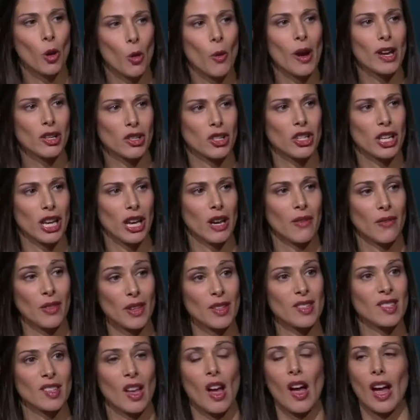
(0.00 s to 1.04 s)
questioning of the
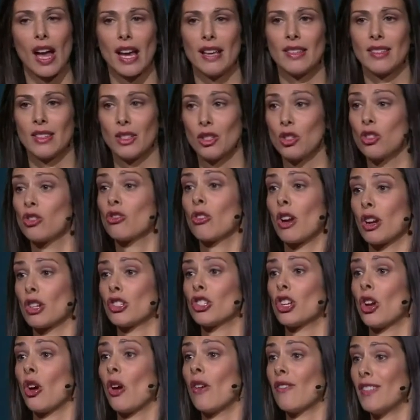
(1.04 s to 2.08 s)
size and
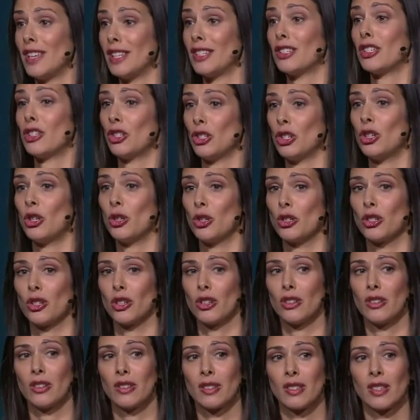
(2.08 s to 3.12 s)
structure of
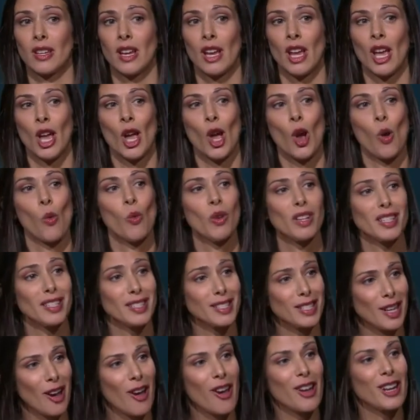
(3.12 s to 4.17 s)
institutions. We're
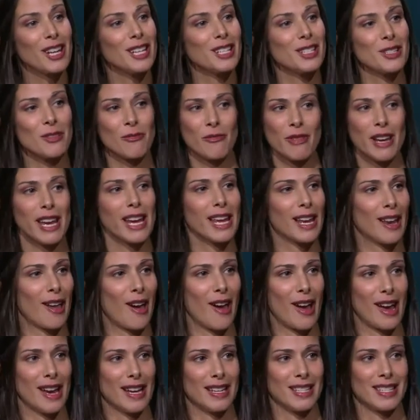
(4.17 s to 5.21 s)
starting to
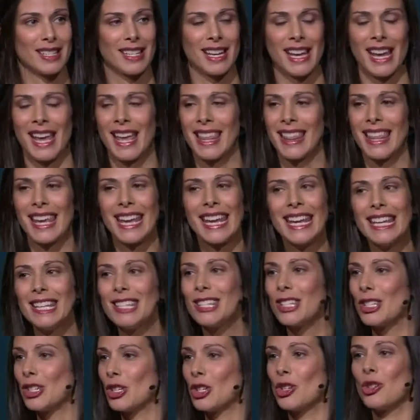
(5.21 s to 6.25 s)
realize that
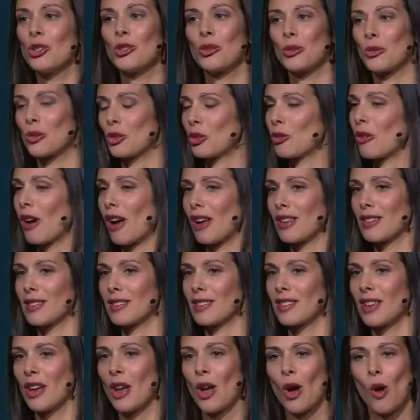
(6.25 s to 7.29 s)
institutional
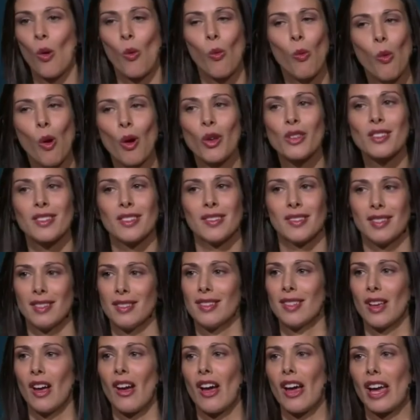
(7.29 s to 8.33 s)
trust wasn't
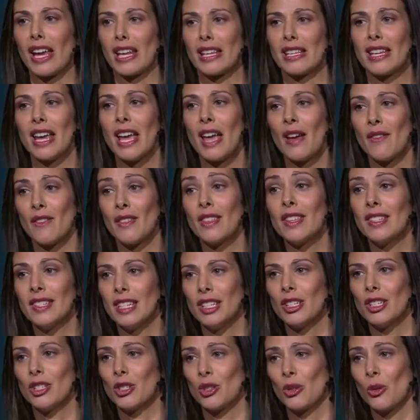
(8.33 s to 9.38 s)
designed for the
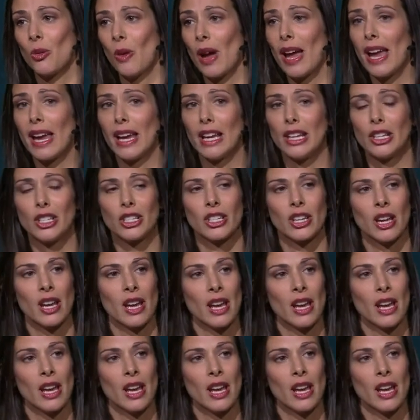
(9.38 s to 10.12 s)
digital age.